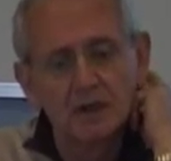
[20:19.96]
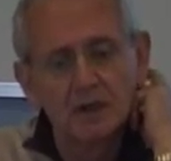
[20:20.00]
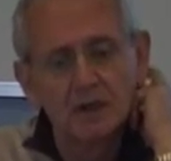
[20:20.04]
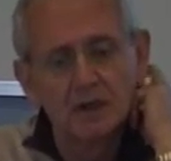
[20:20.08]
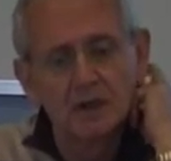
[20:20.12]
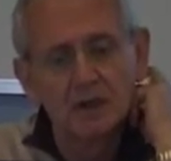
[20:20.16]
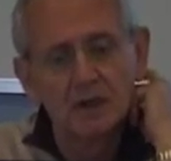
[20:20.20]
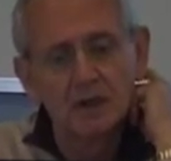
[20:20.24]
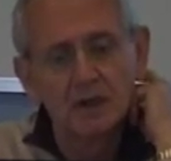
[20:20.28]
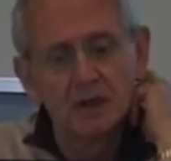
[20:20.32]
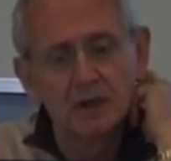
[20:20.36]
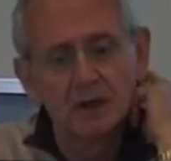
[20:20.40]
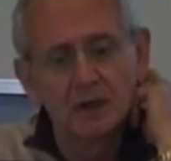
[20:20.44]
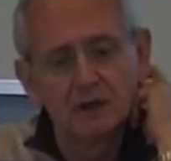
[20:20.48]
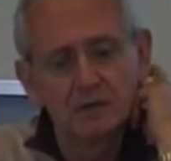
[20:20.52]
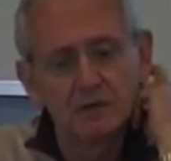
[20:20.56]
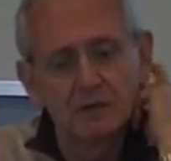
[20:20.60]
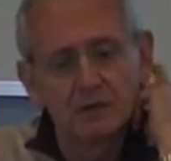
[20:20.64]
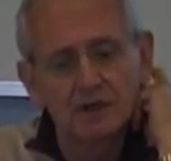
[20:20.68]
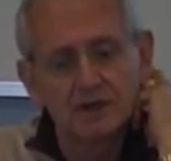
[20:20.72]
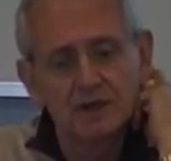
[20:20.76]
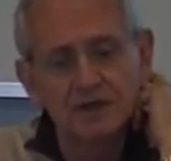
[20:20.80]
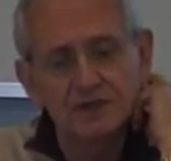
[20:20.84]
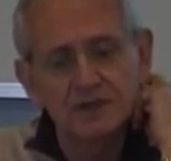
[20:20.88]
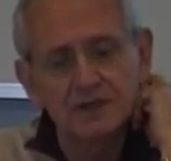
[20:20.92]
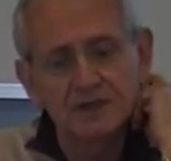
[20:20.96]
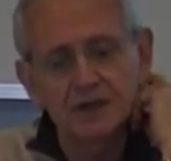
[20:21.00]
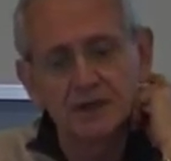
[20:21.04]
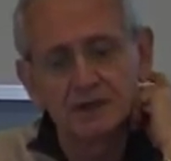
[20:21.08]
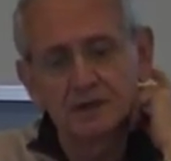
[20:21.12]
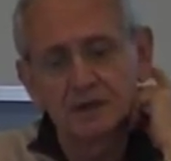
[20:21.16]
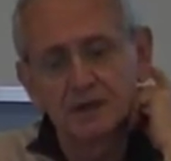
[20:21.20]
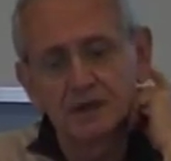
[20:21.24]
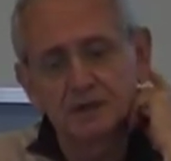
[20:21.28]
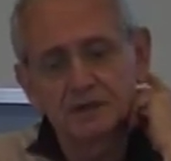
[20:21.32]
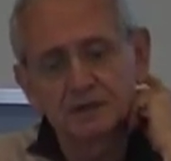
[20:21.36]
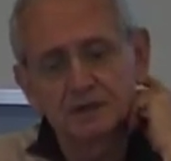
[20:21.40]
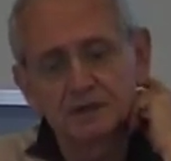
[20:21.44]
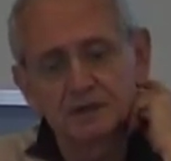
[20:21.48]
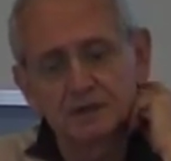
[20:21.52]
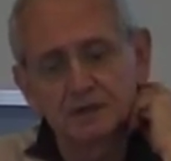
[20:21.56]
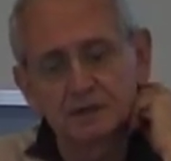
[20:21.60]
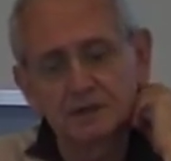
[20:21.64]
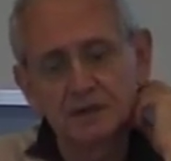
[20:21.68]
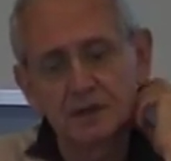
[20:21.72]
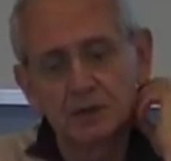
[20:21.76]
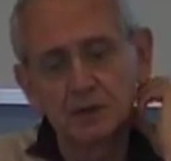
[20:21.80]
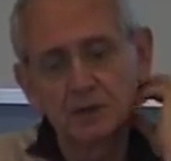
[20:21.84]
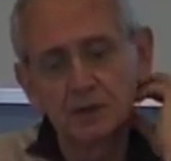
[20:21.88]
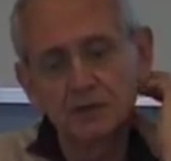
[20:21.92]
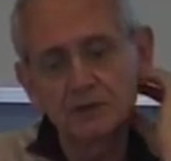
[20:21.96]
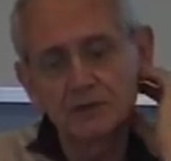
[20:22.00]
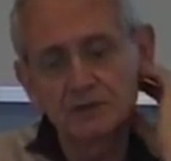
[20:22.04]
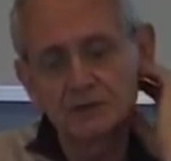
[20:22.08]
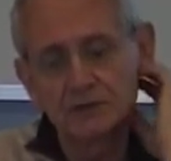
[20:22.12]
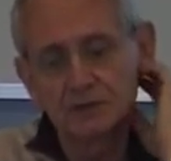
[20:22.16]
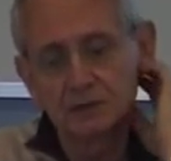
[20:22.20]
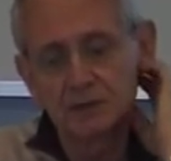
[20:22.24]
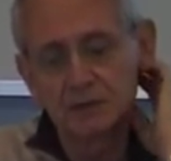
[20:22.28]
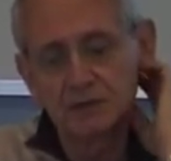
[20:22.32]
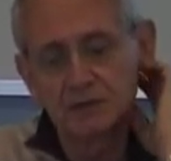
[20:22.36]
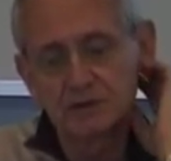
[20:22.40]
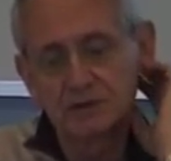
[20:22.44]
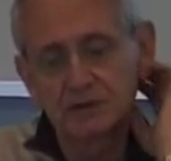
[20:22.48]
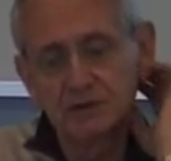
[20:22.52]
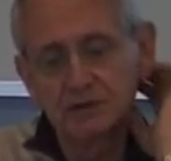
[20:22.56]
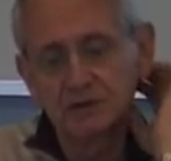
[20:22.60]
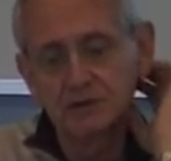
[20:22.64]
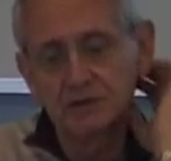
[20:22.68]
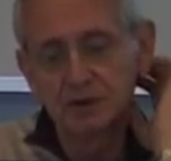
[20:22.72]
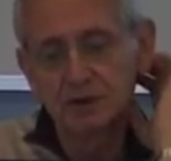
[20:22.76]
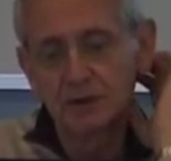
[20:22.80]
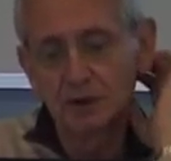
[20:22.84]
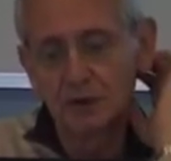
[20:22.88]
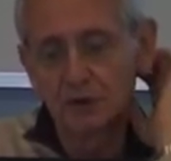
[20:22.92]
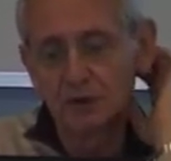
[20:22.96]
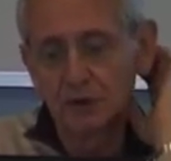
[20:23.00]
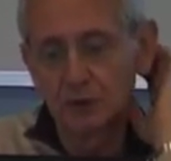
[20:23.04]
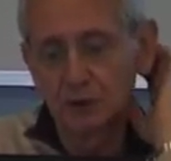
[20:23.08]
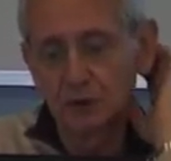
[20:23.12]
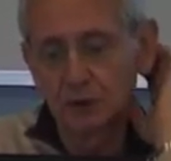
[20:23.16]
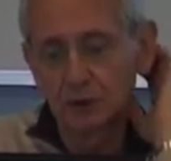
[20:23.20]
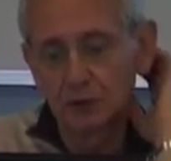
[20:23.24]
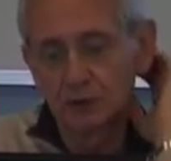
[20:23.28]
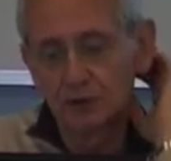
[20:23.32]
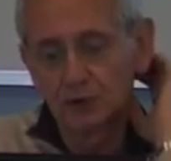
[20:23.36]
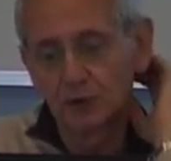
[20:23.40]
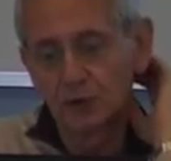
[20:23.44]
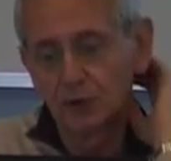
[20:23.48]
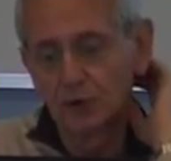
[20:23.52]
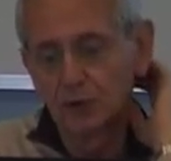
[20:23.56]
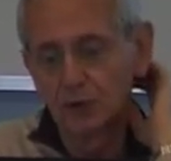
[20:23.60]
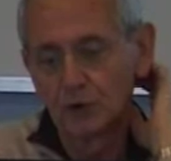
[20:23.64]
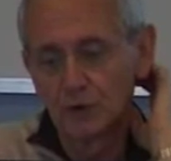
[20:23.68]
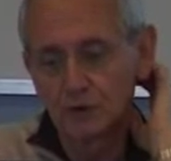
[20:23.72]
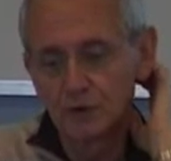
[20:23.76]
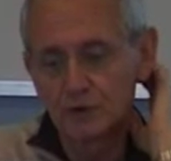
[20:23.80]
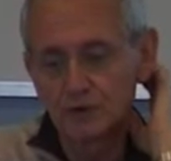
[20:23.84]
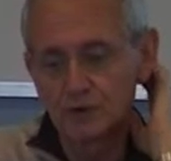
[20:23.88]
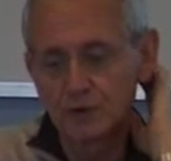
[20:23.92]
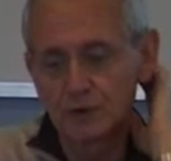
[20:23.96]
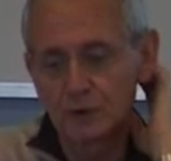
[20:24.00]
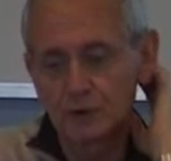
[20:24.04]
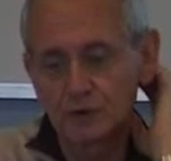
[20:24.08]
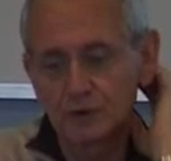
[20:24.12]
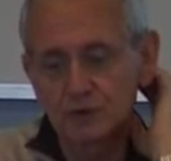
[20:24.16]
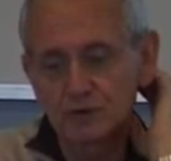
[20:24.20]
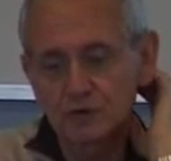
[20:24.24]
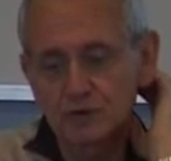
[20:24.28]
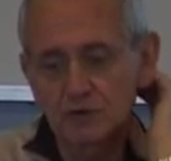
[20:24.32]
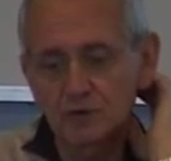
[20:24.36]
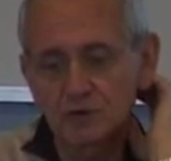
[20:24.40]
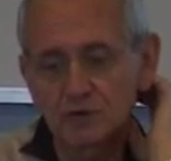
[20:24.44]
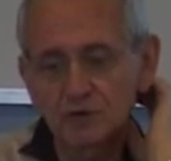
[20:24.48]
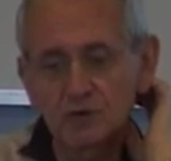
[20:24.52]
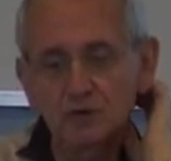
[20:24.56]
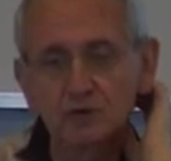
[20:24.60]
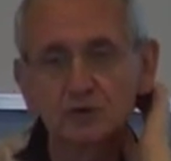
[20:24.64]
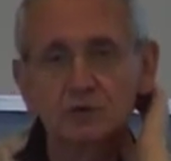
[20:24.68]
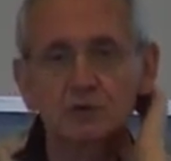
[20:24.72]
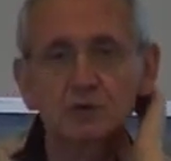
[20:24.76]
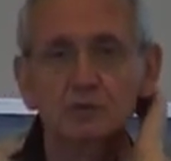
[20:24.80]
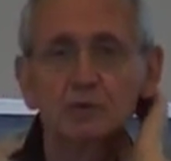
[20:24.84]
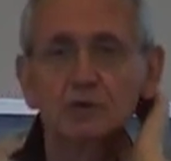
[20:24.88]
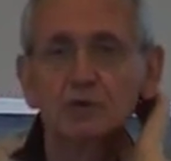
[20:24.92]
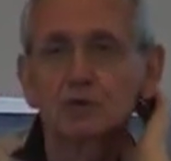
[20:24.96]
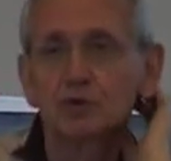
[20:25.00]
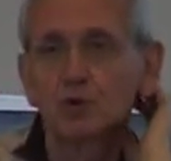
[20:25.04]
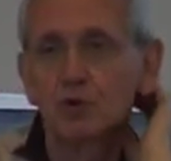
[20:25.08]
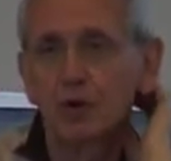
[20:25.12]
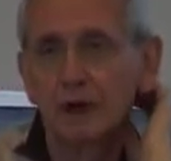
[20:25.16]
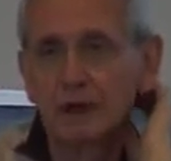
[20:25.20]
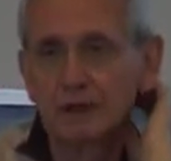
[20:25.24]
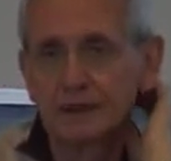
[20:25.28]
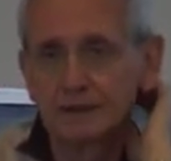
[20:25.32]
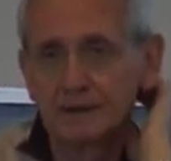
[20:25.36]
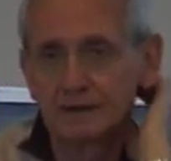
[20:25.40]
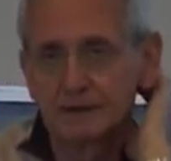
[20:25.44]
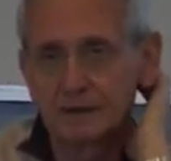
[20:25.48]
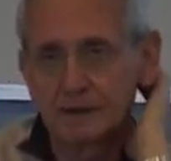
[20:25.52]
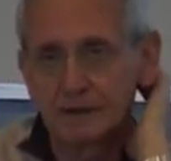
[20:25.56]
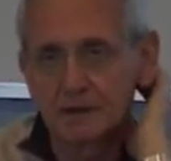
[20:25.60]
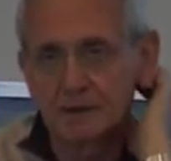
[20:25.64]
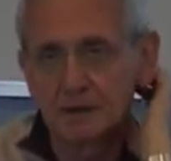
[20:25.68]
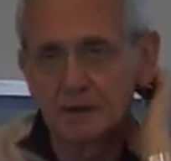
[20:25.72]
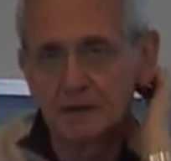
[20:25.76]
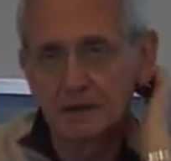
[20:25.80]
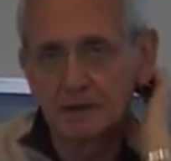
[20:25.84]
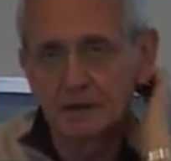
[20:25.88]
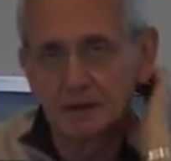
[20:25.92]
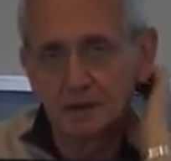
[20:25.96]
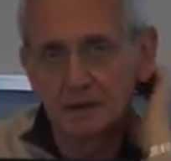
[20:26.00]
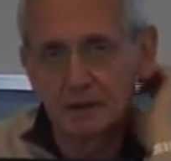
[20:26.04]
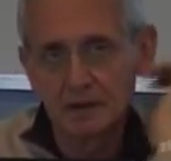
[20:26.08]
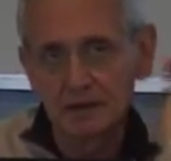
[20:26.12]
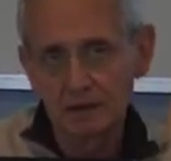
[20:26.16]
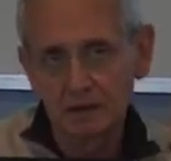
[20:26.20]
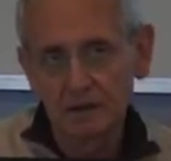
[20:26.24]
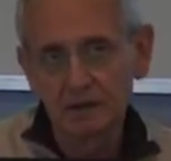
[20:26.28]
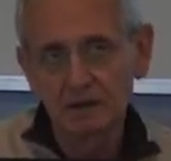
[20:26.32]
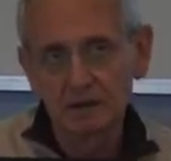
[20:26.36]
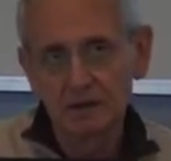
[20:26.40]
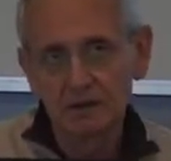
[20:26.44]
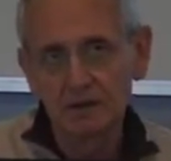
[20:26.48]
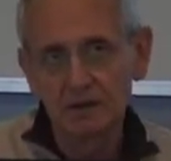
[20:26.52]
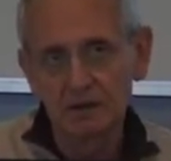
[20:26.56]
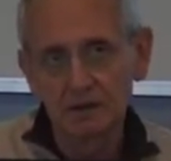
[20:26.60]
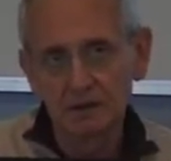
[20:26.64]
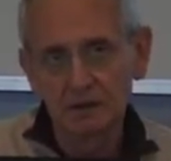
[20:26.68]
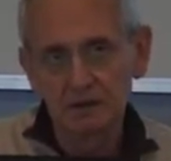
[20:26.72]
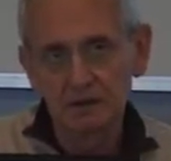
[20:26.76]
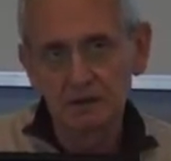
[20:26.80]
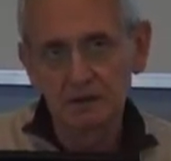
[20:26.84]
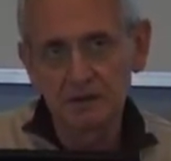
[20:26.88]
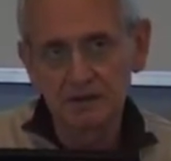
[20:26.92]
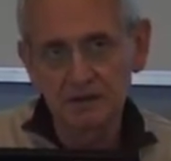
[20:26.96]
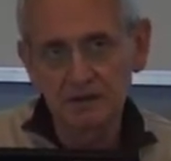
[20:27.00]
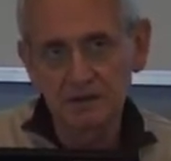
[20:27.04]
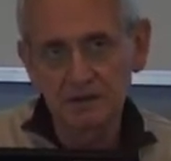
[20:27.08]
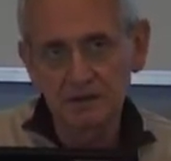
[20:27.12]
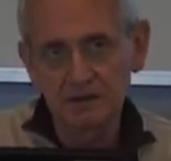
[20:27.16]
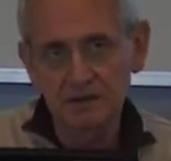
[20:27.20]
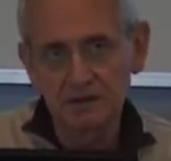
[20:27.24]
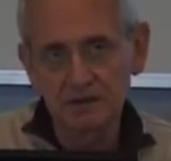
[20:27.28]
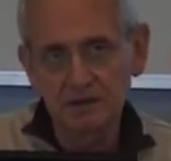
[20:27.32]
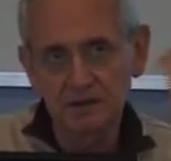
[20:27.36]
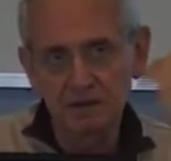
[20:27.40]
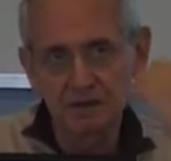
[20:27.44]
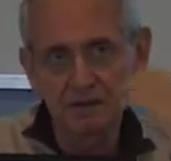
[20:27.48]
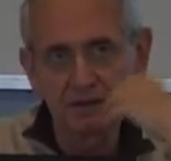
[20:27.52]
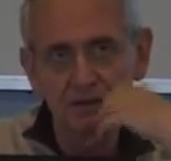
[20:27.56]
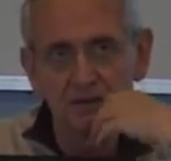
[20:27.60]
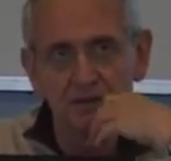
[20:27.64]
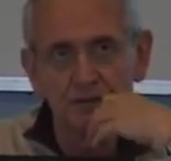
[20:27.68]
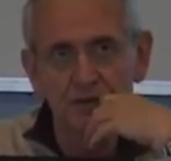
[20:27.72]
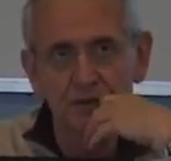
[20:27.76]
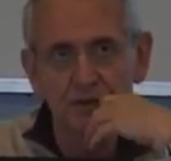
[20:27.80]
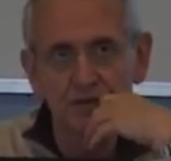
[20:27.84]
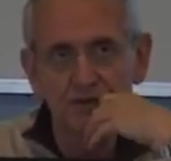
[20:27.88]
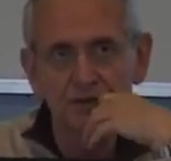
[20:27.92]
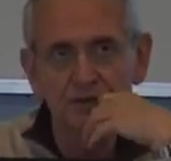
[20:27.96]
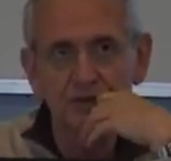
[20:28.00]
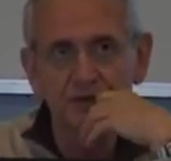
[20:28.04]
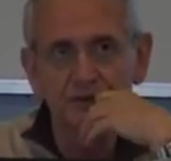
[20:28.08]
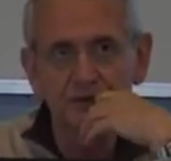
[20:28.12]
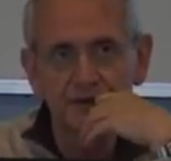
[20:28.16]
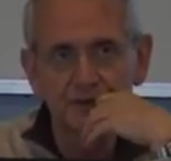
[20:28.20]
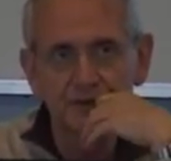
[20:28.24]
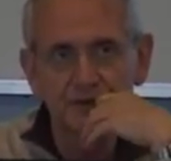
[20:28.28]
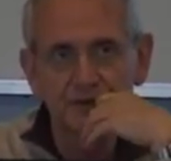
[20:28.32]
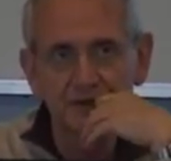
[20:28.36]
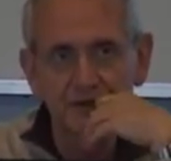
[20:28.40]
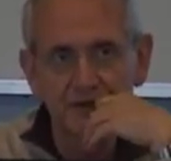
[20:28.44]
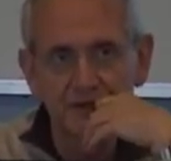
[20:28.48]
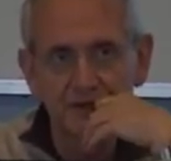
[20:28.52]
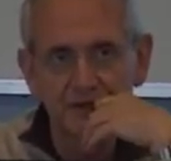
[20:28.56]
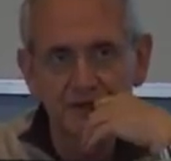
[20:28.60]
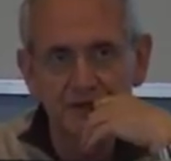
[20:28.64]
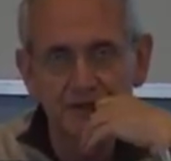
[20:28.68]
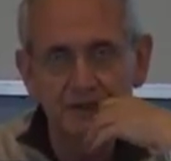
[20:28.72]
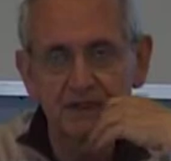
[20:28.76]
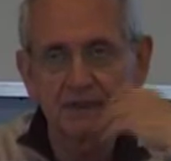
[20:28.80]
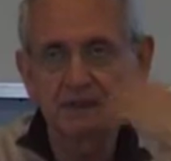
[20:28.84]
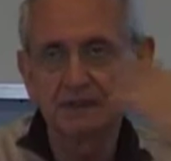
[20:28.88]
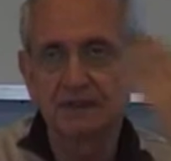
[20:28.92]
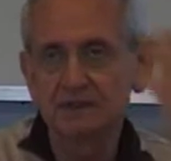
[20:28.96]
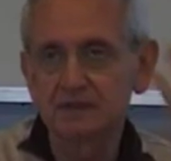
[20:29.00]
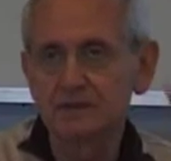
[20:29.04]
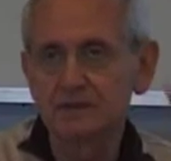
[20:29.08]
we can say that demonstrable delivery of a portfolio of services of suitable quality. This is the measure of efficacy,